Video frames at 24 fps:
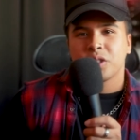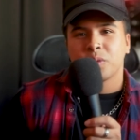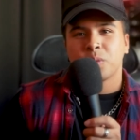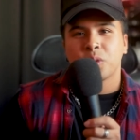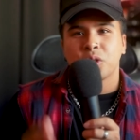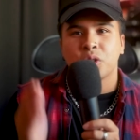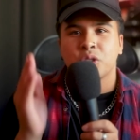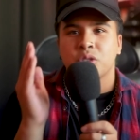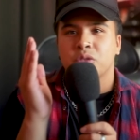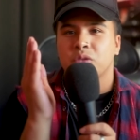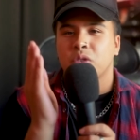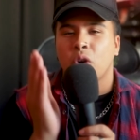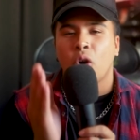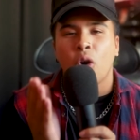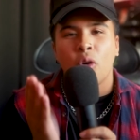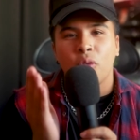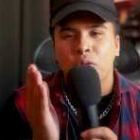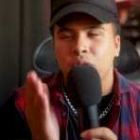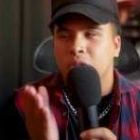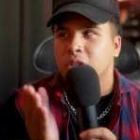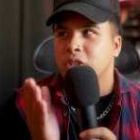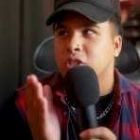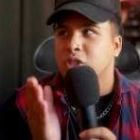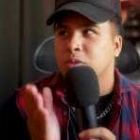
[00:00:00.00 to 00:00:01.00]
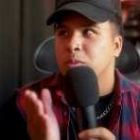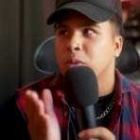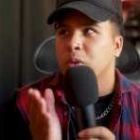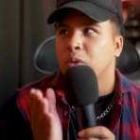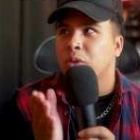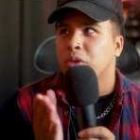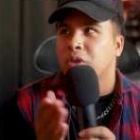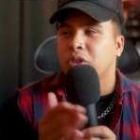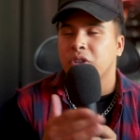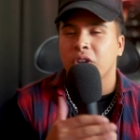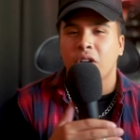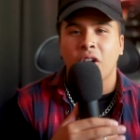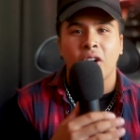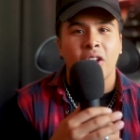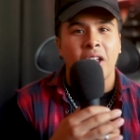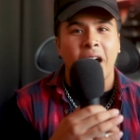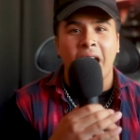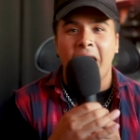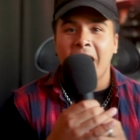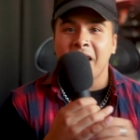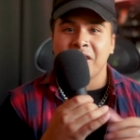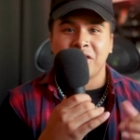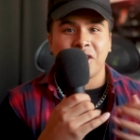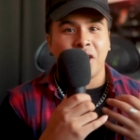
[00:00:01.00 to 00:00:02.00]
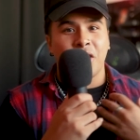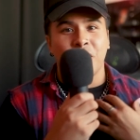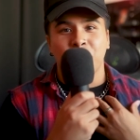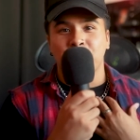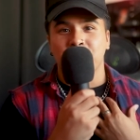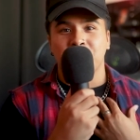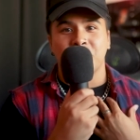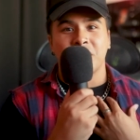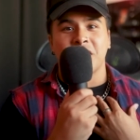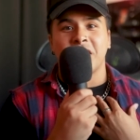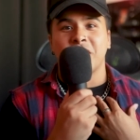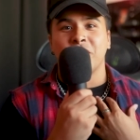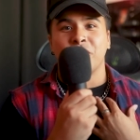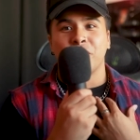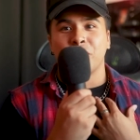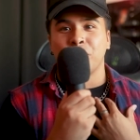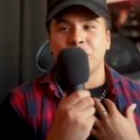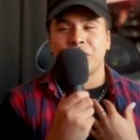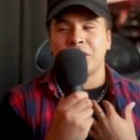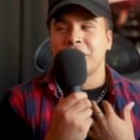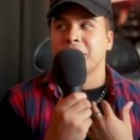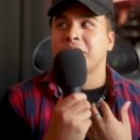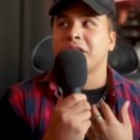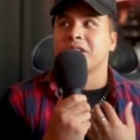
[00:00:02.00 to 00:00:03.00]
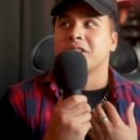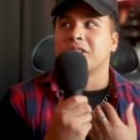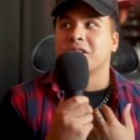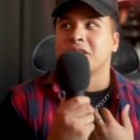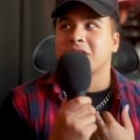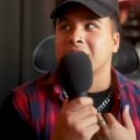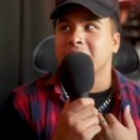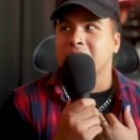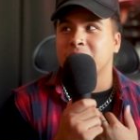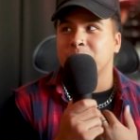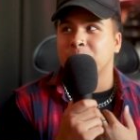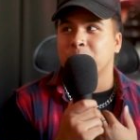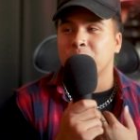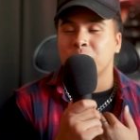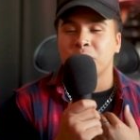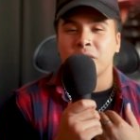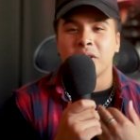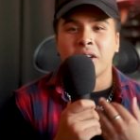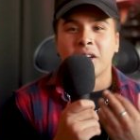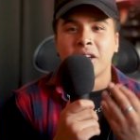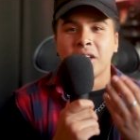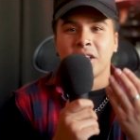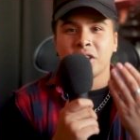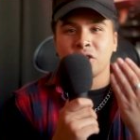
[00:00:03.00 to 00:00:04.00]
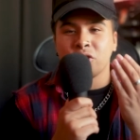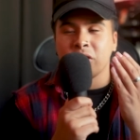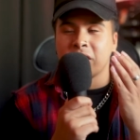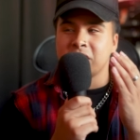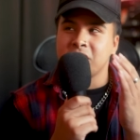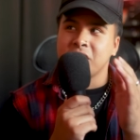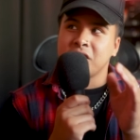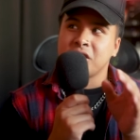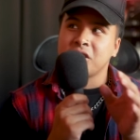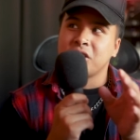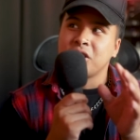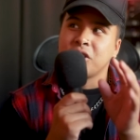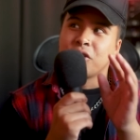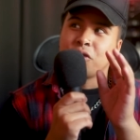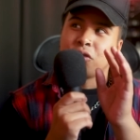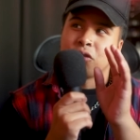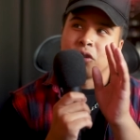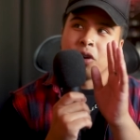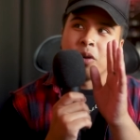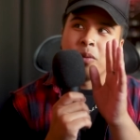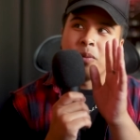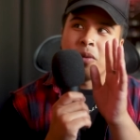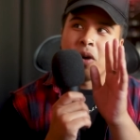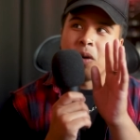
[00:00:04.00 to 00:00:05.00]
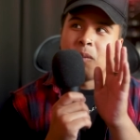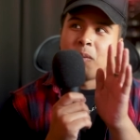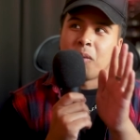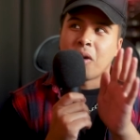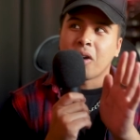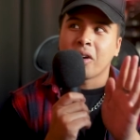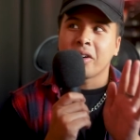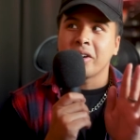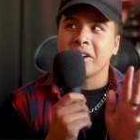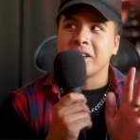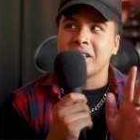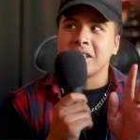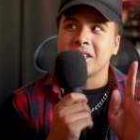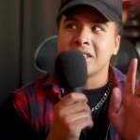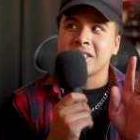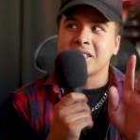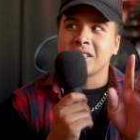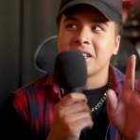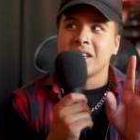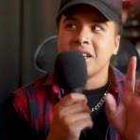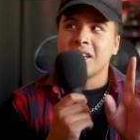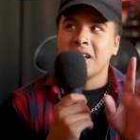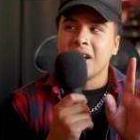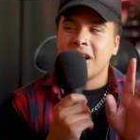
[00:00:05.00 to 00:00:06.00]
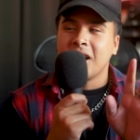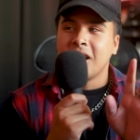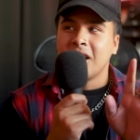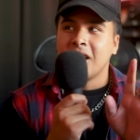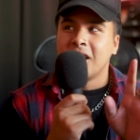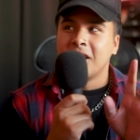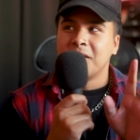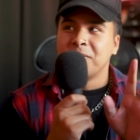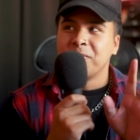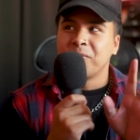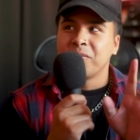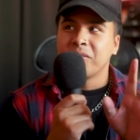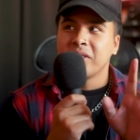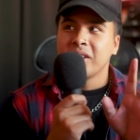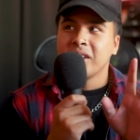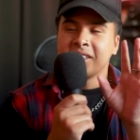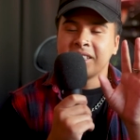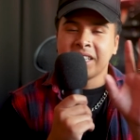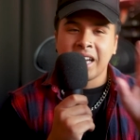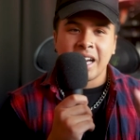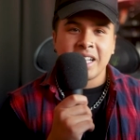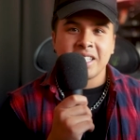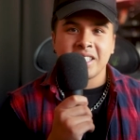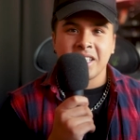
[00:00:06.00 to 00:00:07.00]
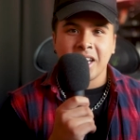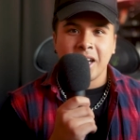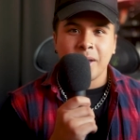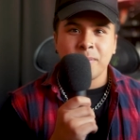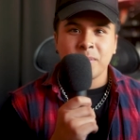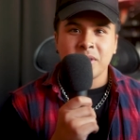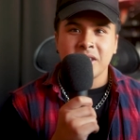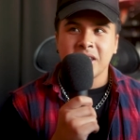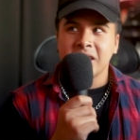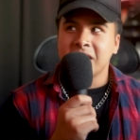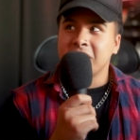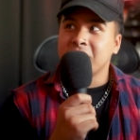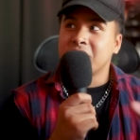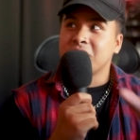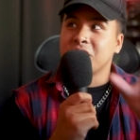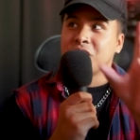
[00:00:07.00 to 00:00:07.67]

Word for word: was hopefully smooth to y'all. I thought it was ridiculously smooth. Transitioning from Amari's nighttime scene to